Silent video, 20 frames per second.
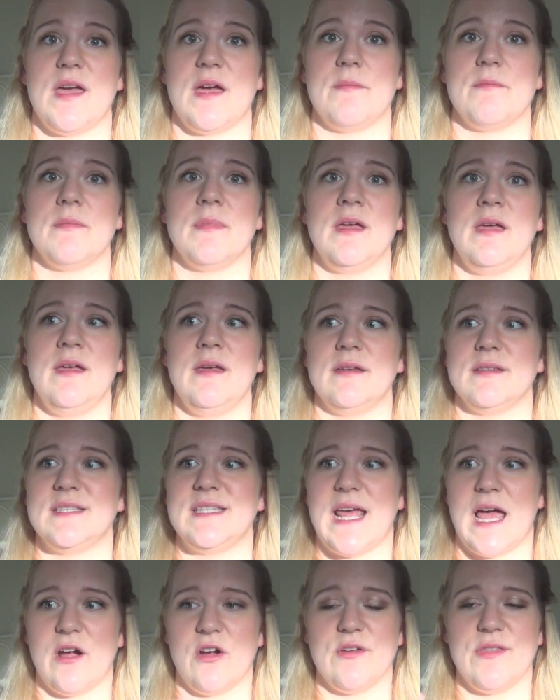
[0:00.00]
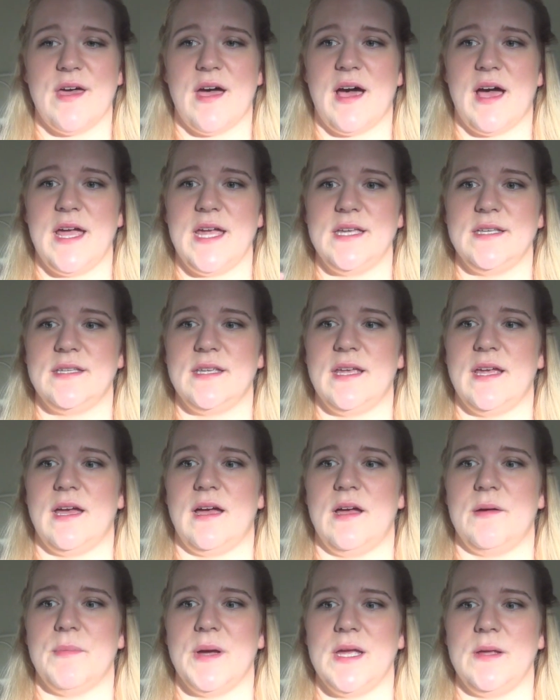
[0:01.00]
the height.
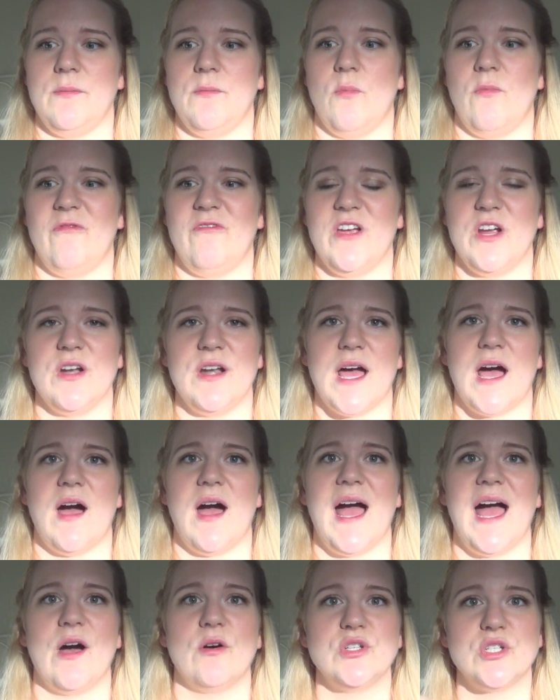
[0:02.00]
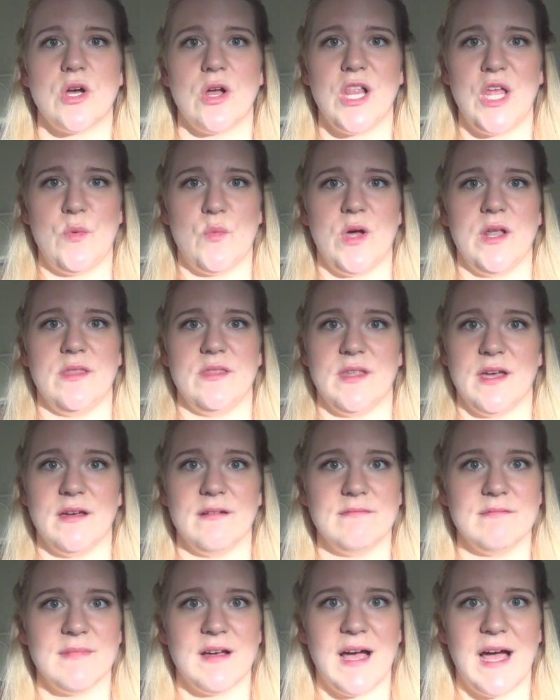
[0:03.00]
I figured out how tall I wanted
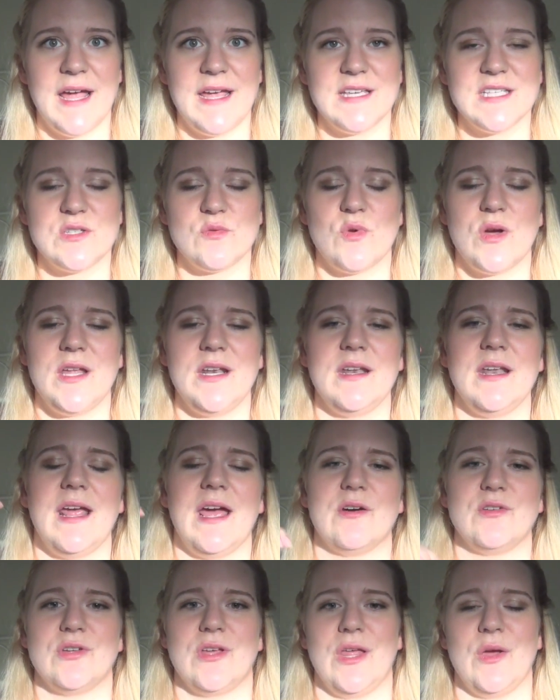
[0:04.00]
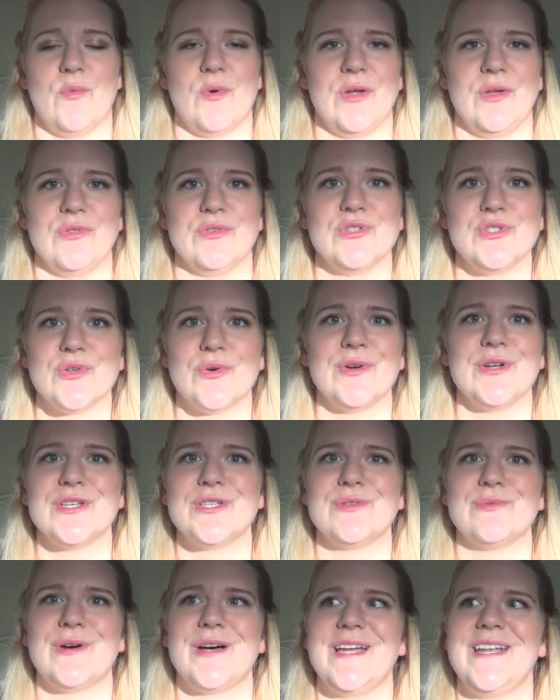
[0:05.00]
the highest one, how tall I wanted the
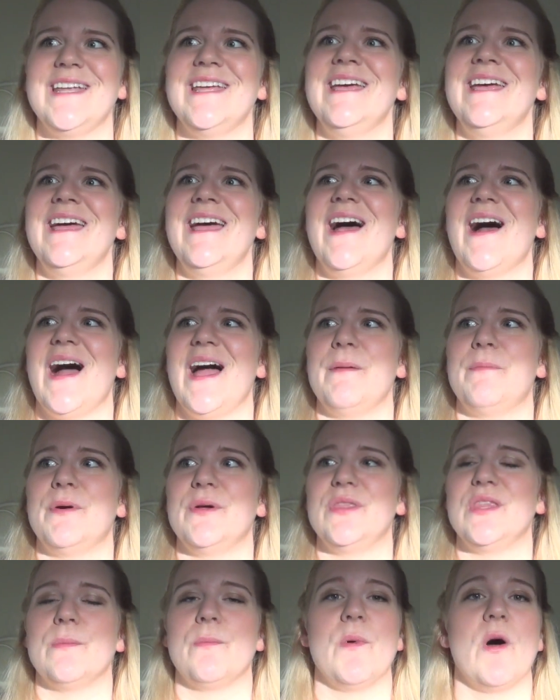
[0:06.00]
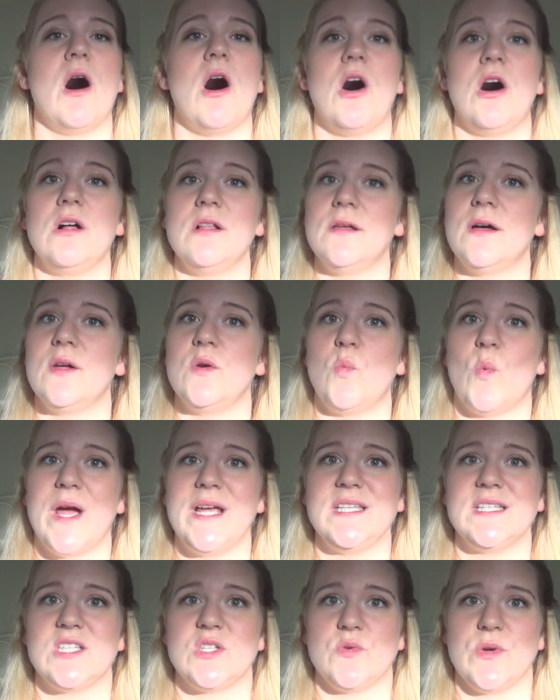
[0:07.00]
shortest one. I put them all on
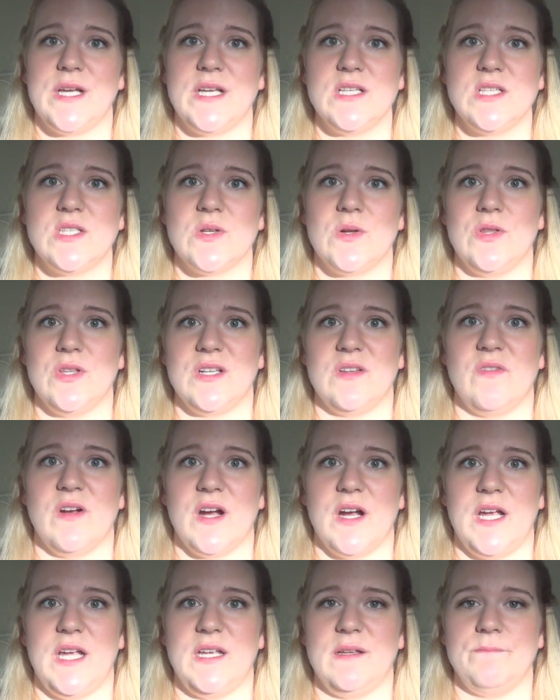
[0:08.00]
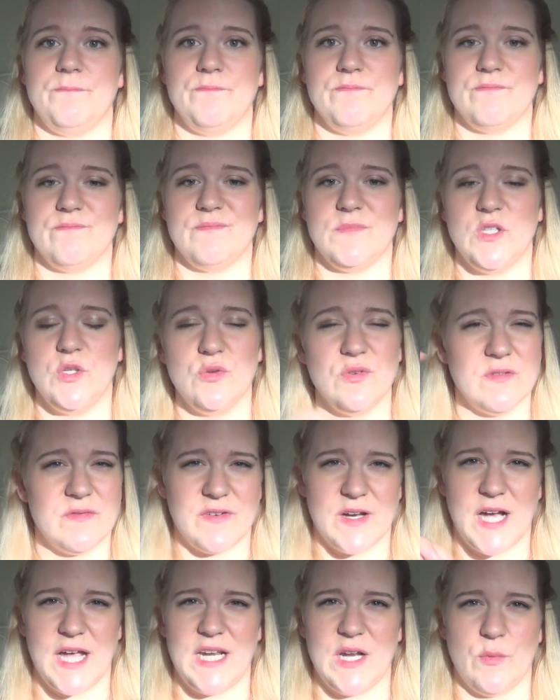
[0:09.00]
white strings, so it looked very
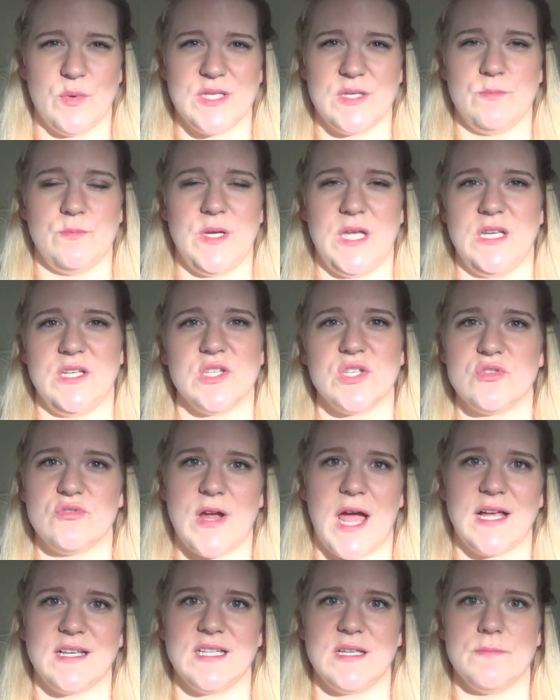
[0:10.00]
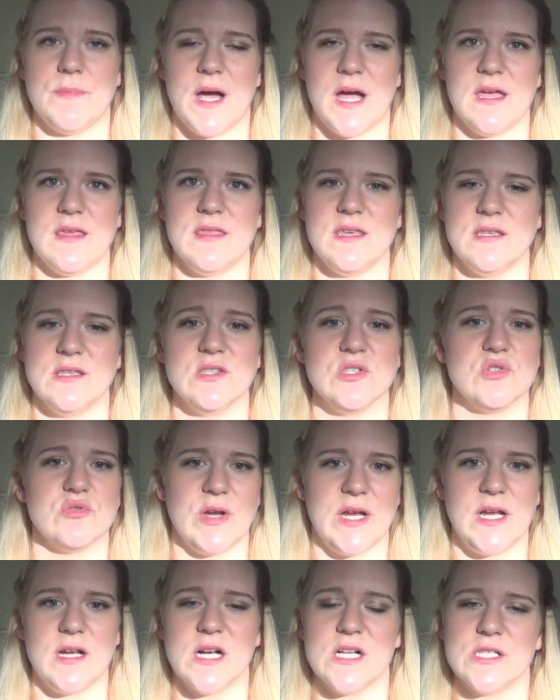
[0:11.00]
unified. I wasn't being distracted by the
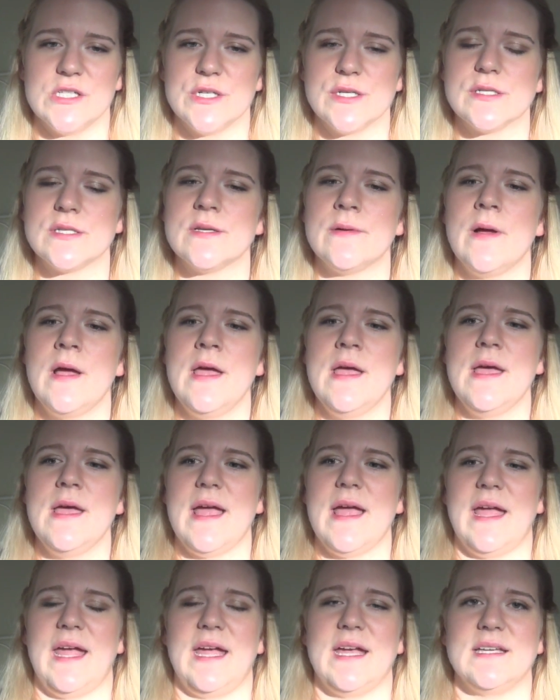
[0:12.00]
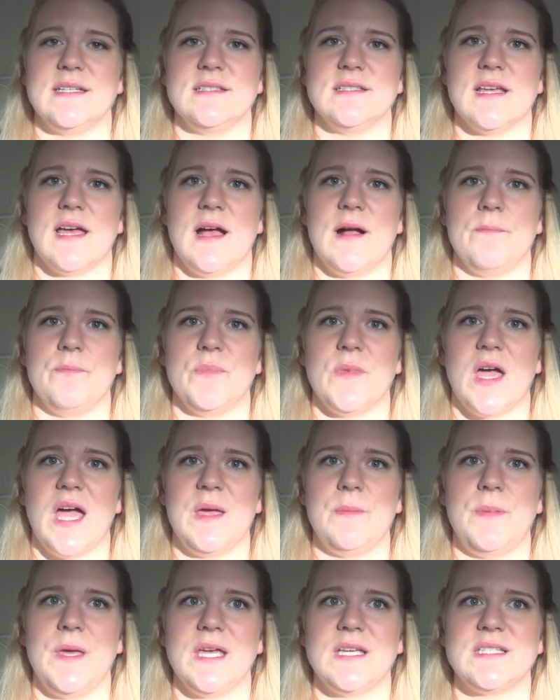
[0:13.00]
string colors. And
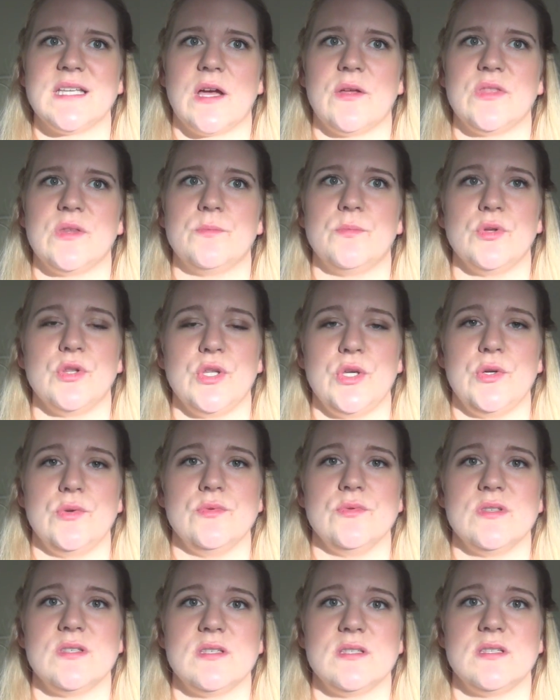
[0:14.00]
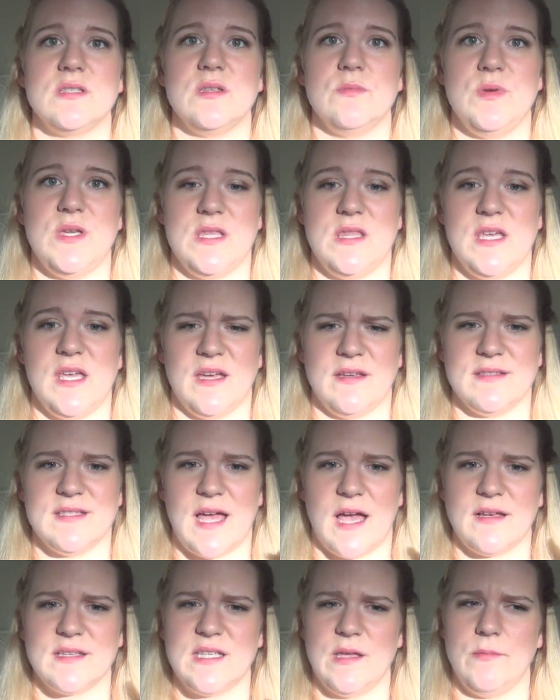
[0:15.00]
I picked out the balloons to be the
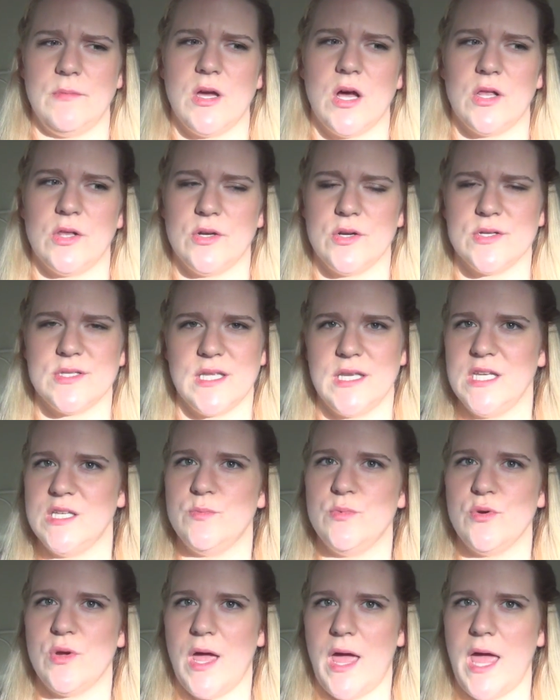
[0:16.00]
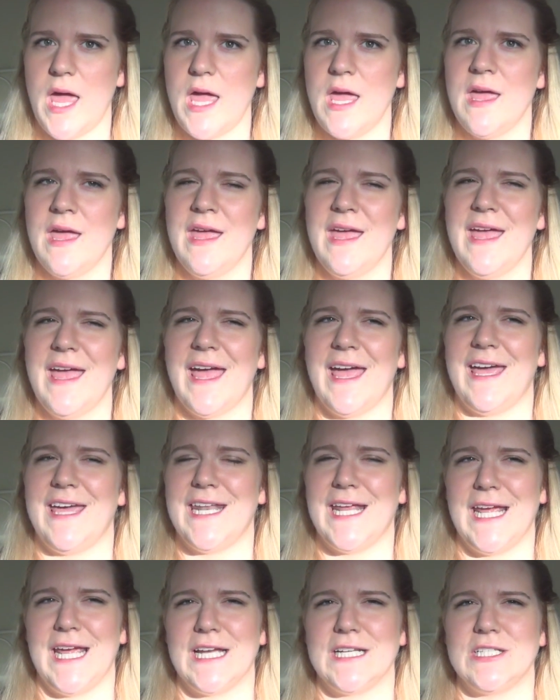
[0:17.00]
exact same colors in each bouquet,
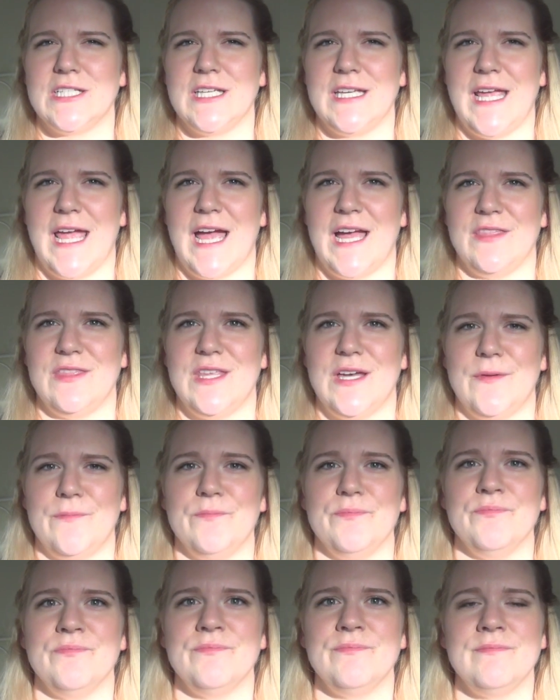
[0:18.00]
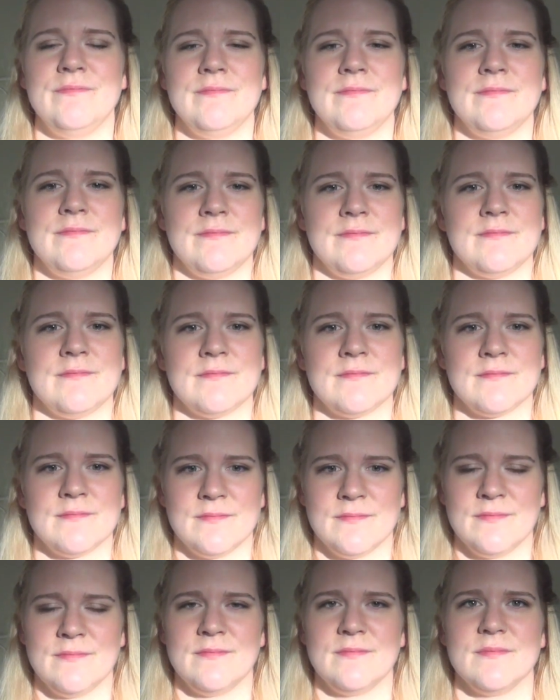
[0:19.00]
and I actually had them
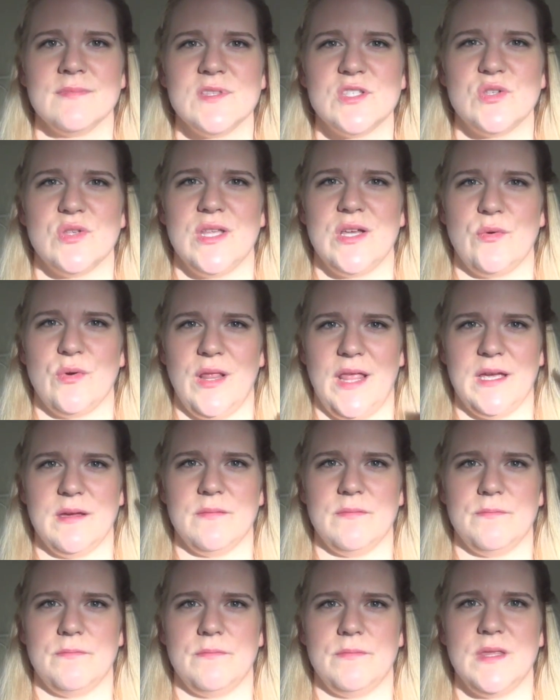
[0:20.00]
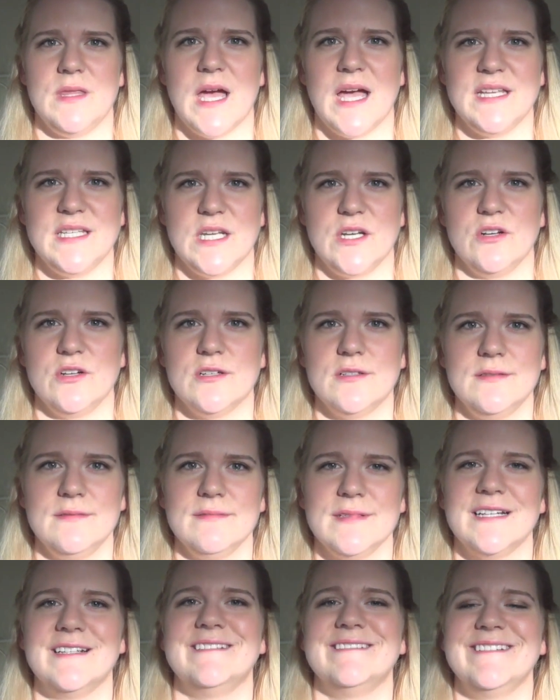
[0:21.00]
so they were like identical.
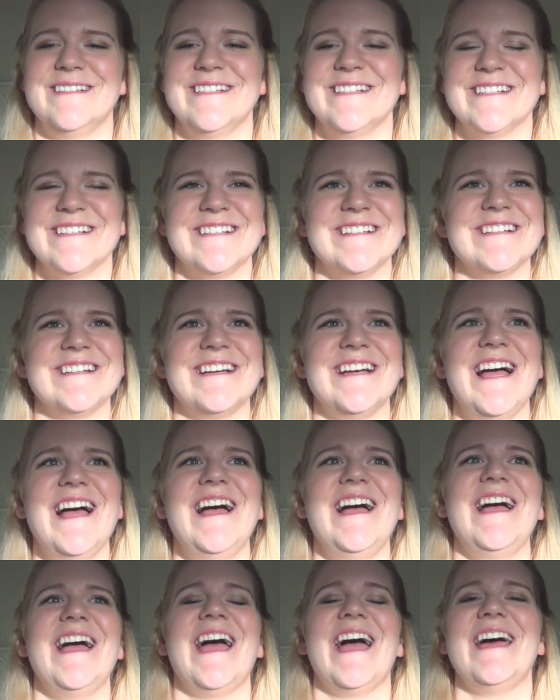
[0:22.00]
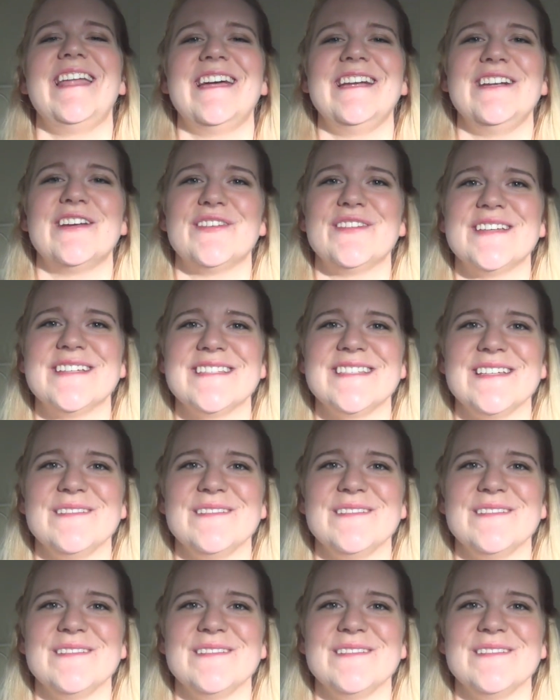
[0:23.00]
And I know that